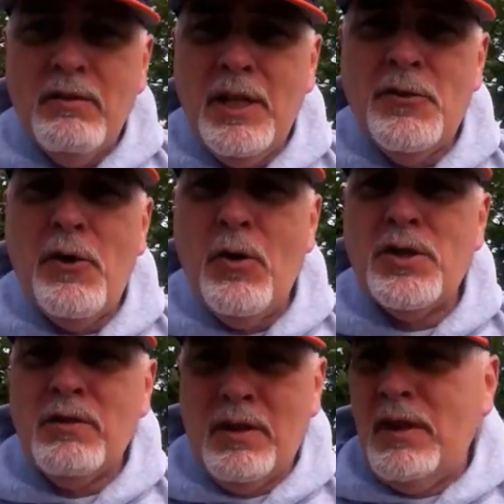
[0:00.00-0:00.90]
these
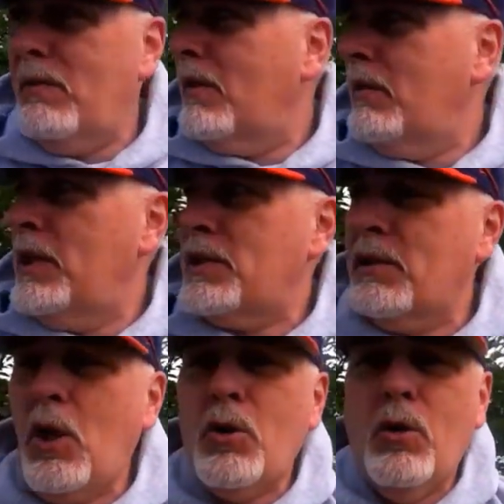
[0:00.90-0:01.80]
folks, these
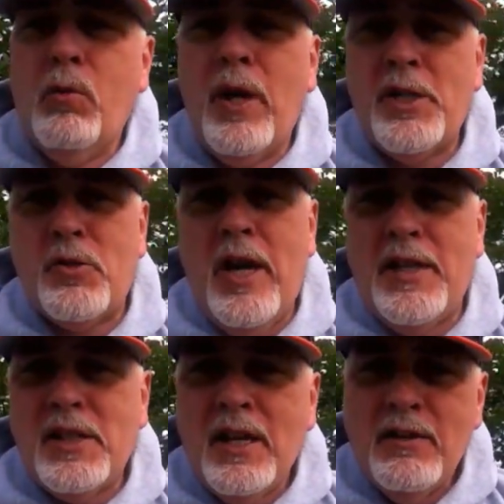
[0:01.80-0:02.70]
local
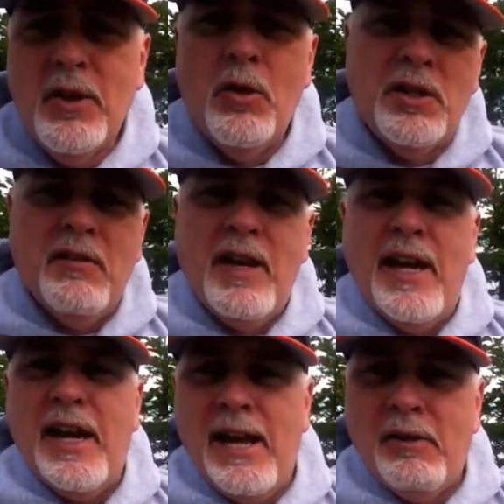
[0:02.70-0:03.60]
restaurants know that they've
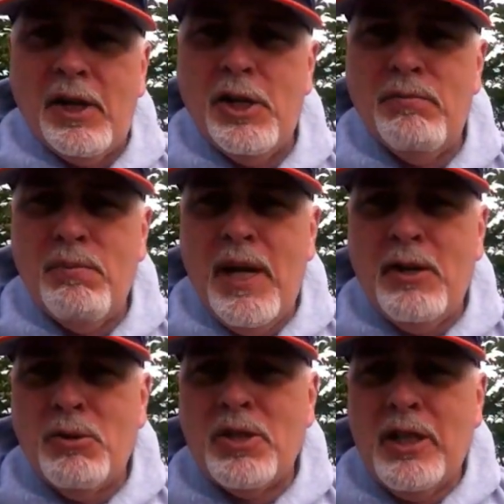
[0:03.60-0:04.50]
got to have a good
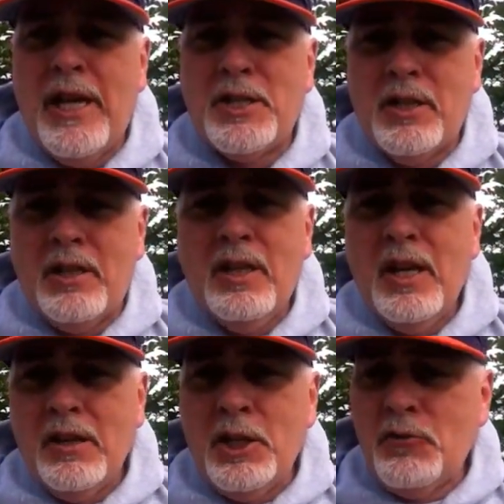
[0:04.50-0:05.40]
menu selection, and
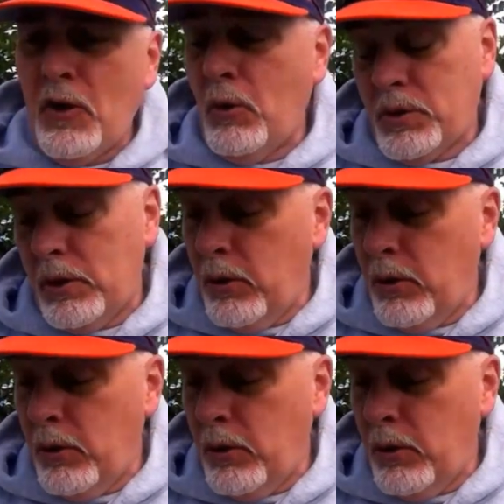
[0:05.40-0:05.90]
these folks